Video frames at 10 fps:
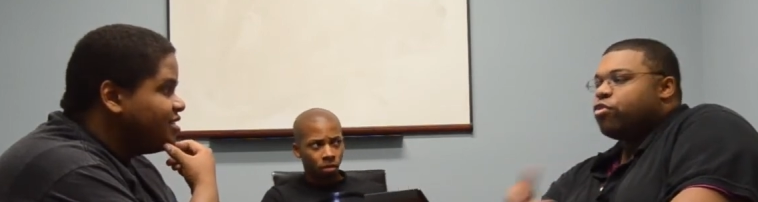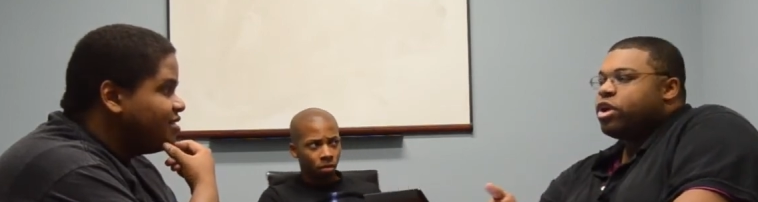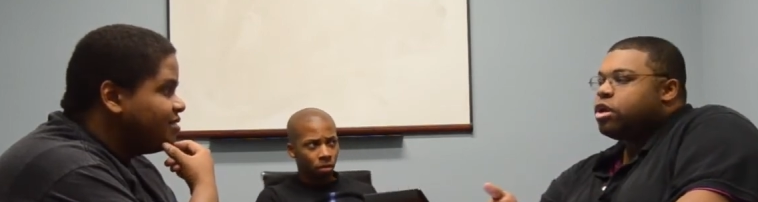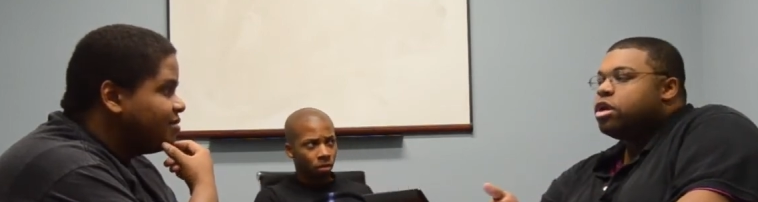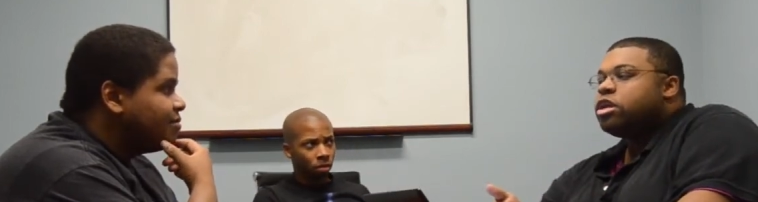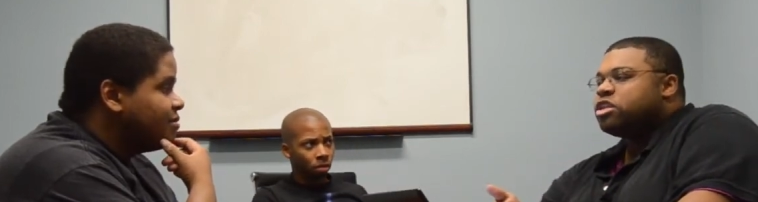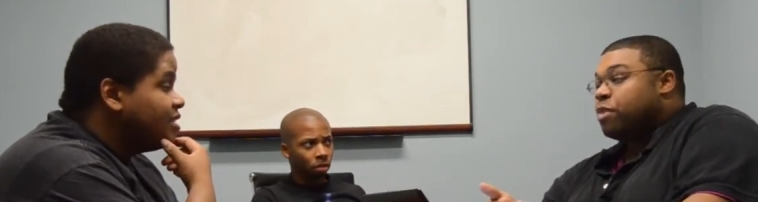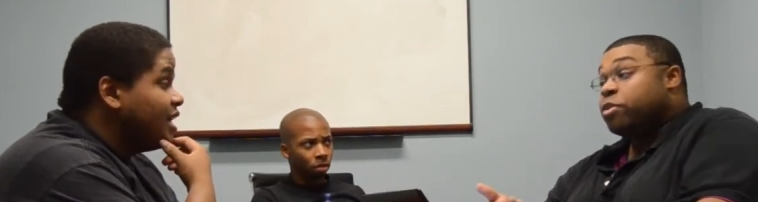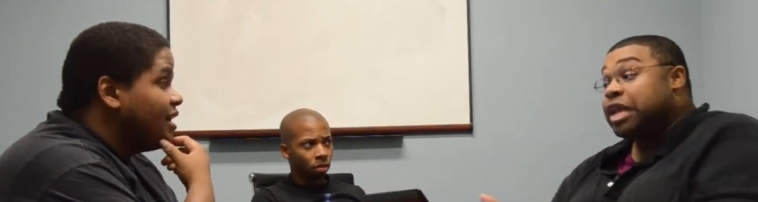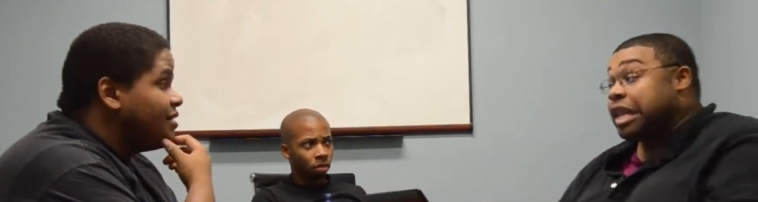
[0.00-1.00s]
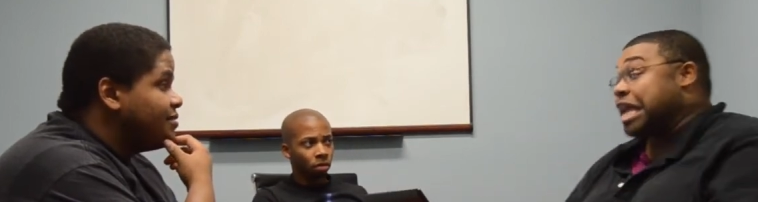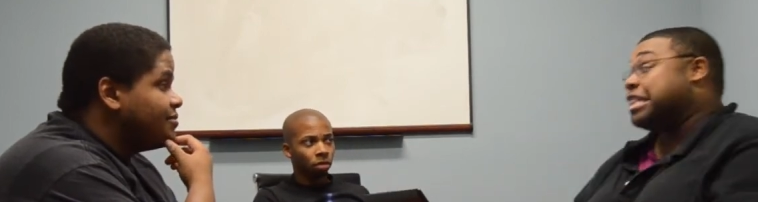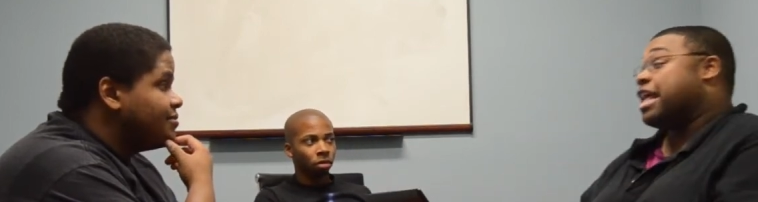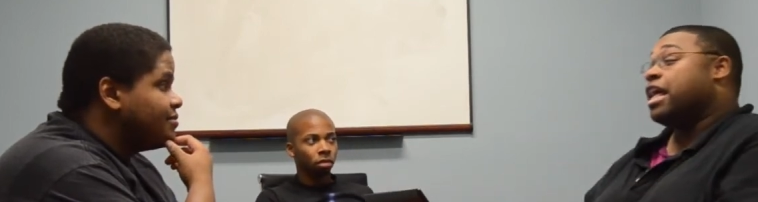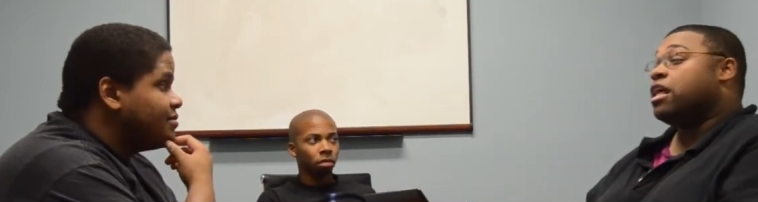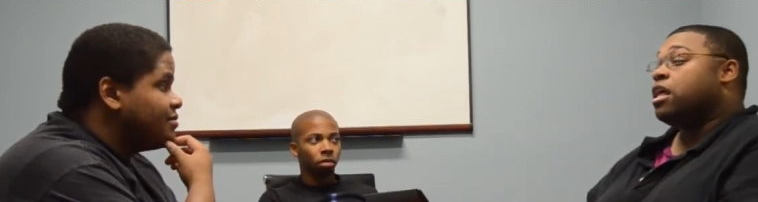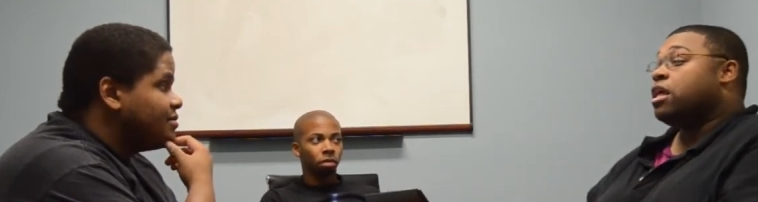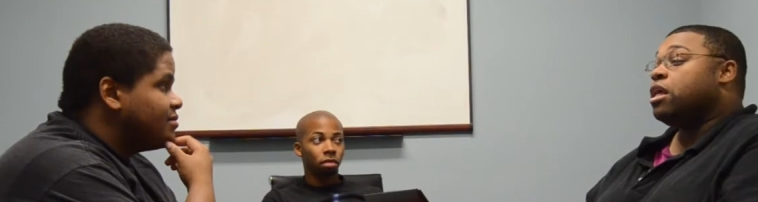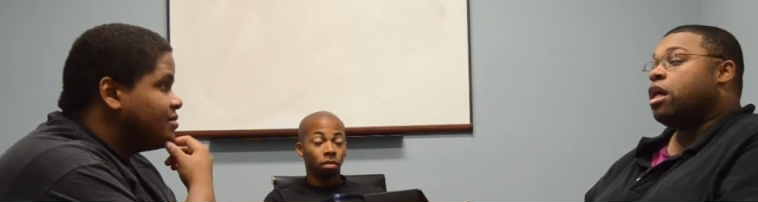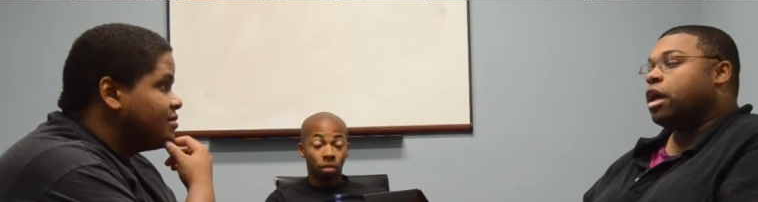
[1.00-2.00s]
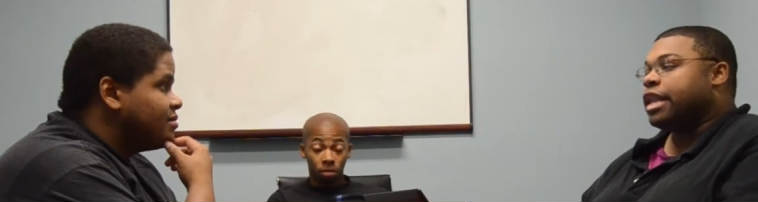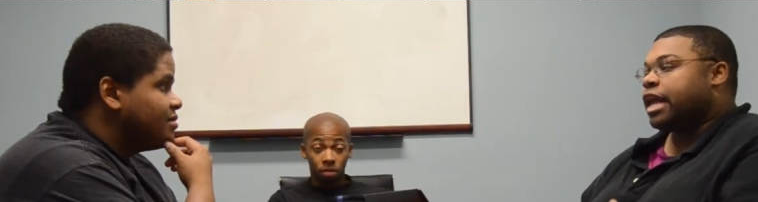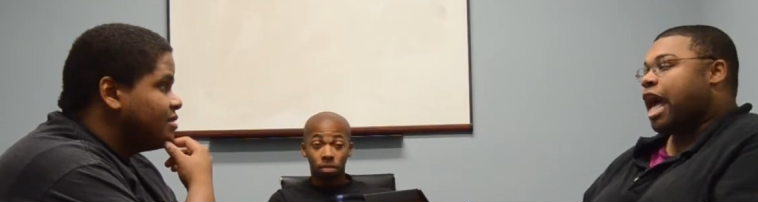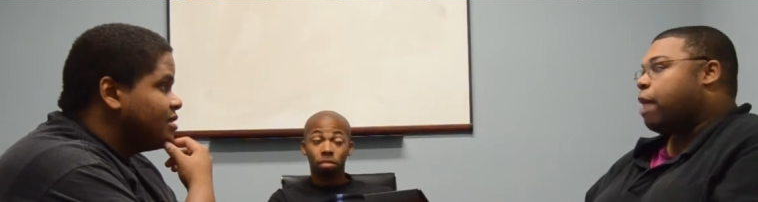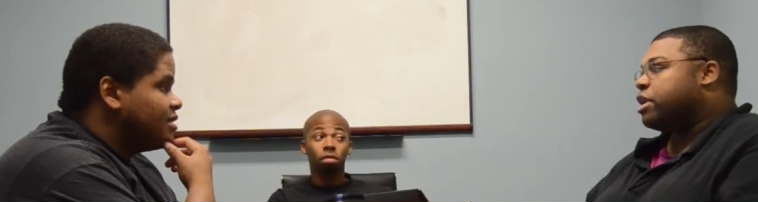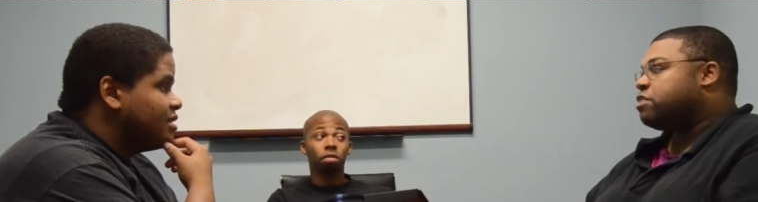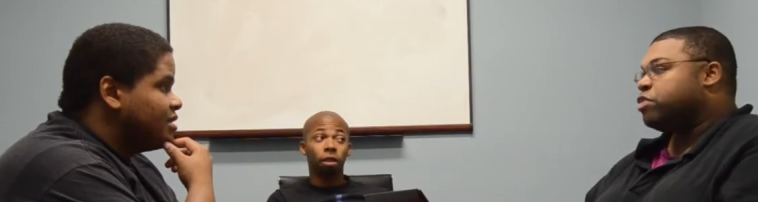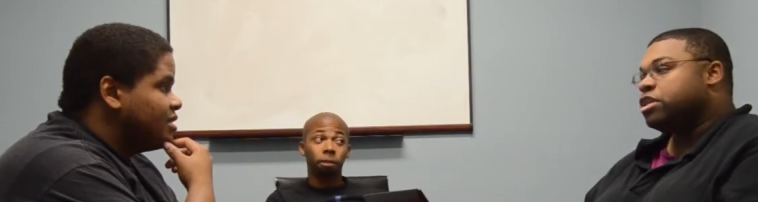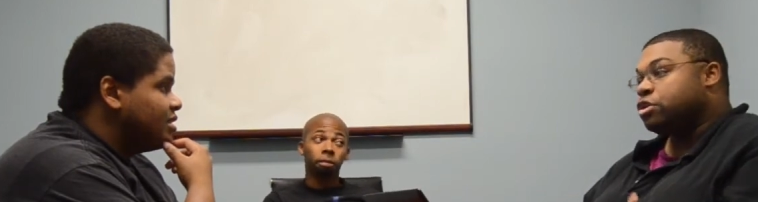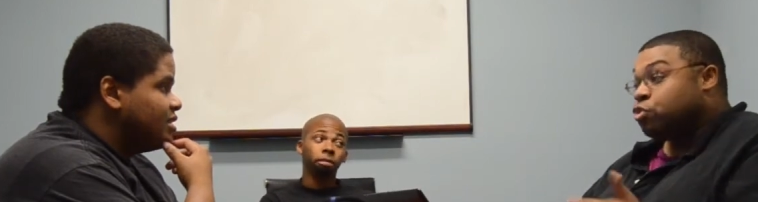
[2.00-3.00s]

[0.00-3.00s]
Speaker 1: the Red Hood. People yeah. didn't like that in the comics, but we